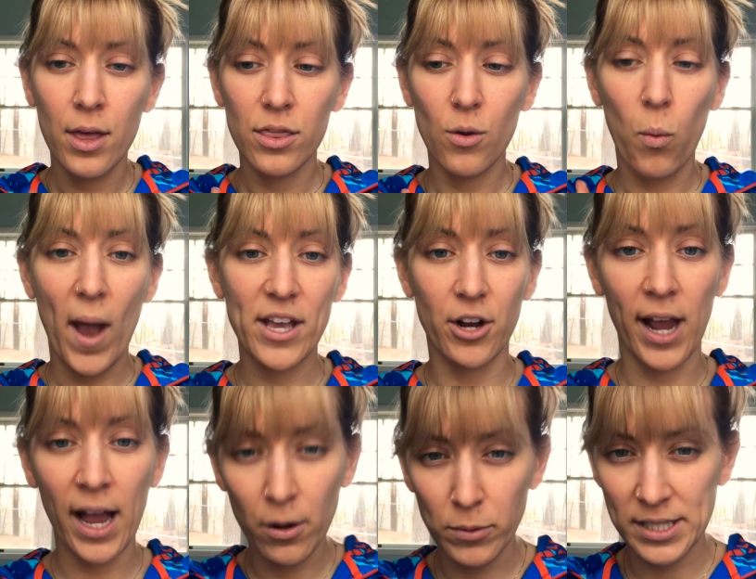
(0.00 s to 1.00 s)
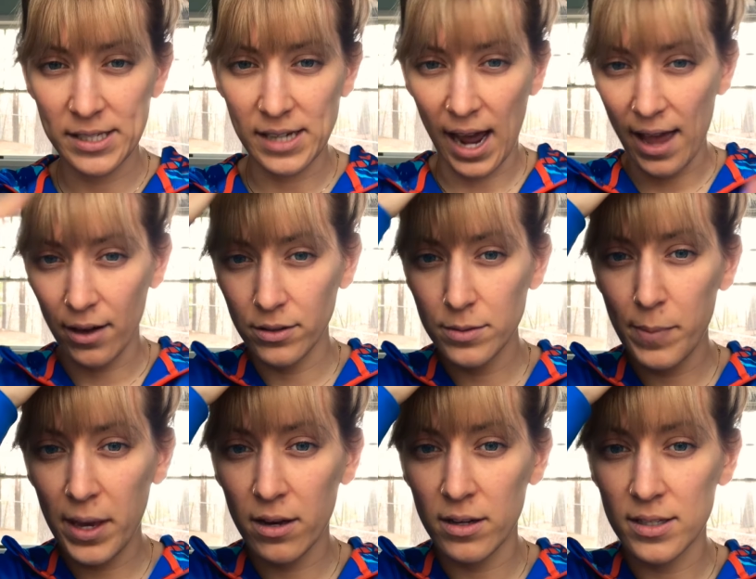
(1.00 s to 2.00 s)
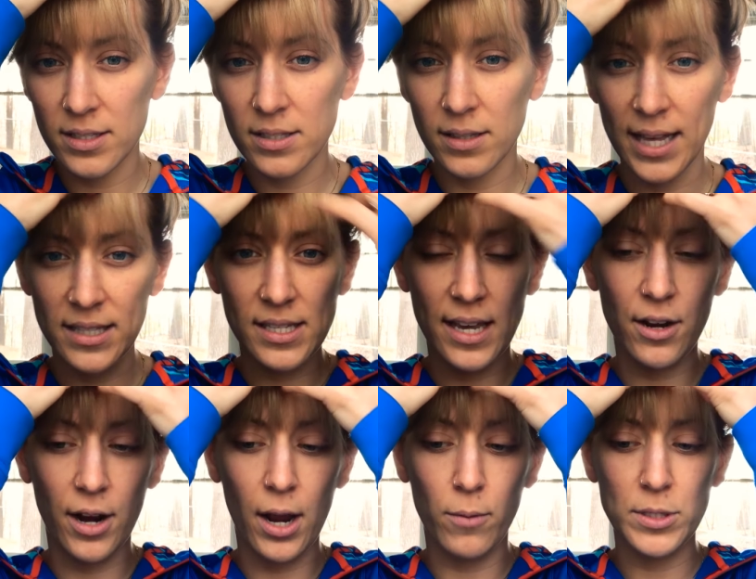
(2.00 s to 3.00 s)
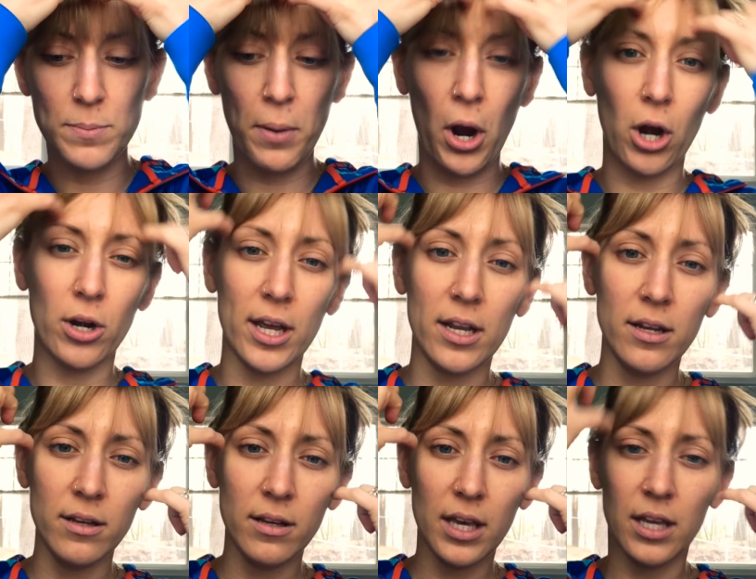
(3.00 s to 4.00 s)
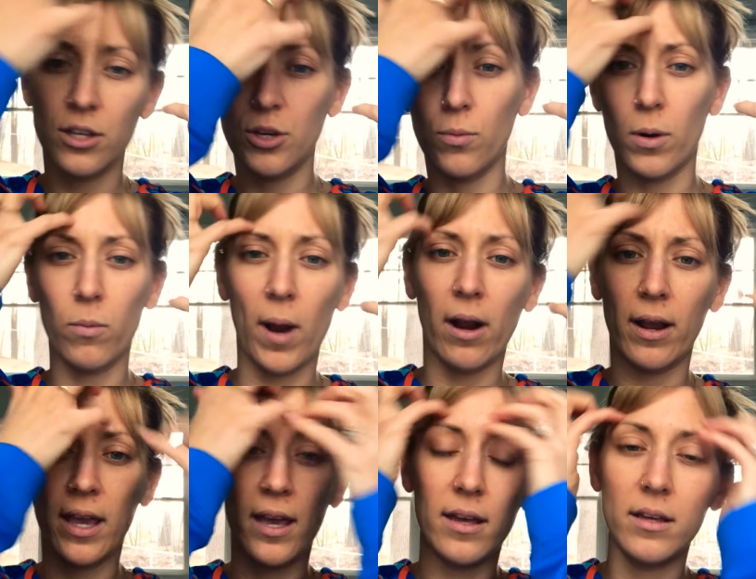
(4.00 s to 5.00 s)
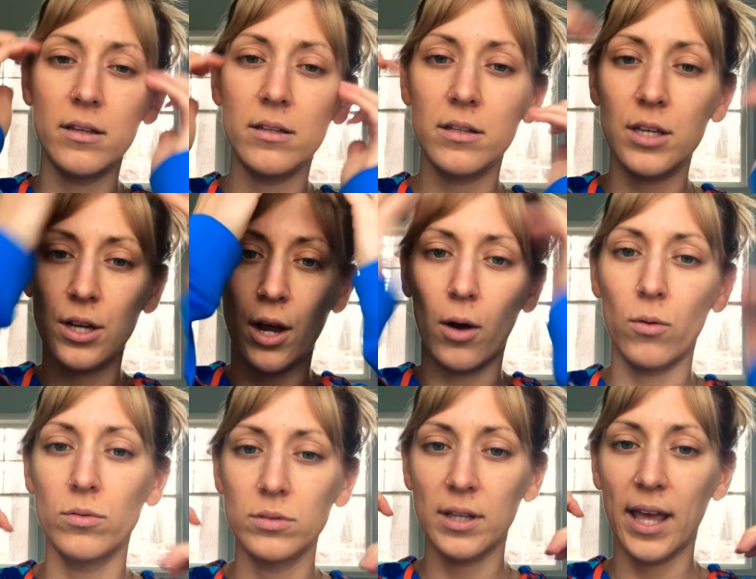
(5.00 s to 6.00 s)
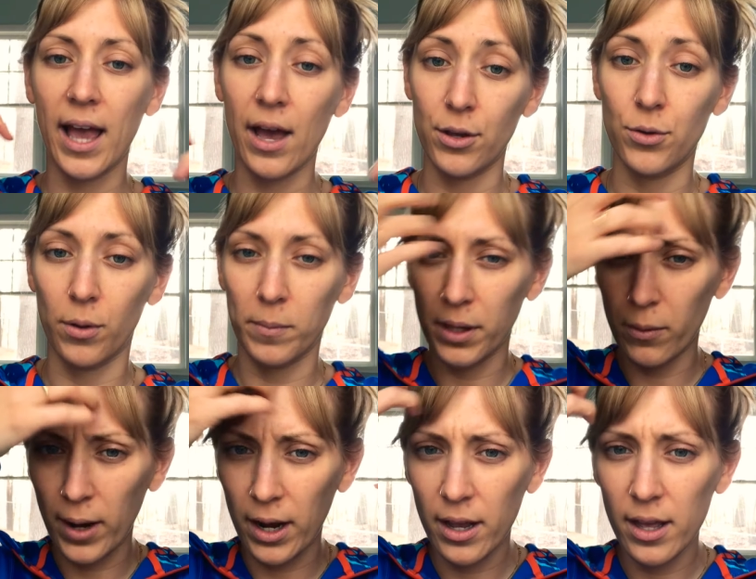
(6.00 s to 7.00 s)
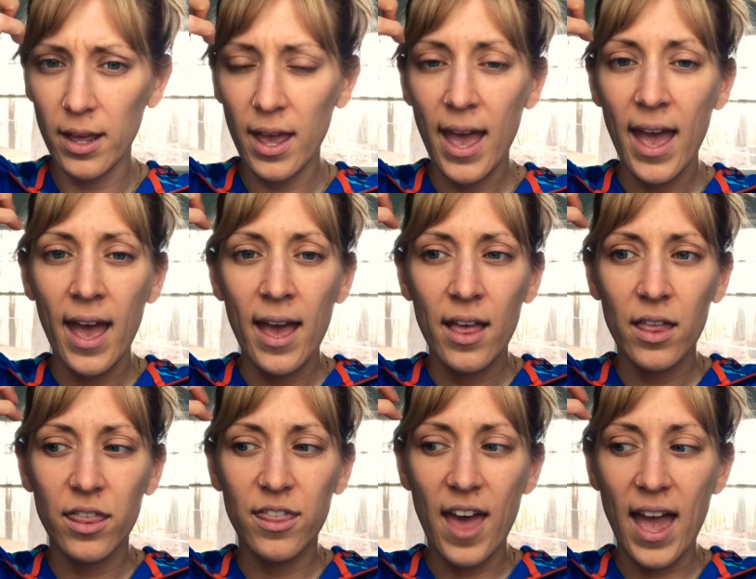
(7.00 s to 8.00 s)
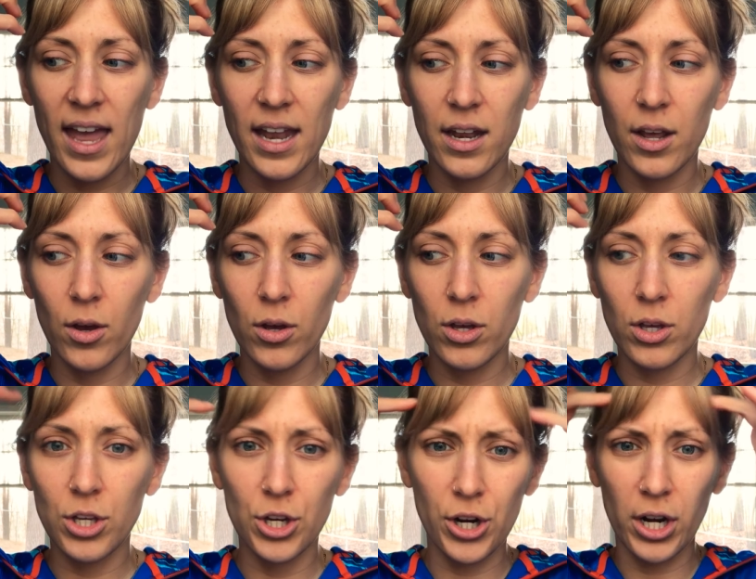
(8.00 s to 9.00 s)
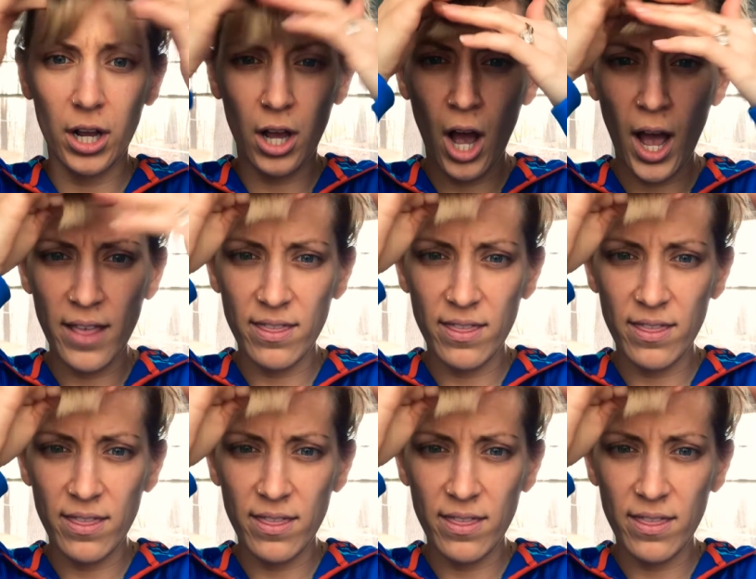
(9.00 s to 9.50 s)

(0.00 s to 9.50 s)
the way your hair was styled, because let's say your hair was parted and you were wearing it, you know, like how you normally wear it, then you're gonna cut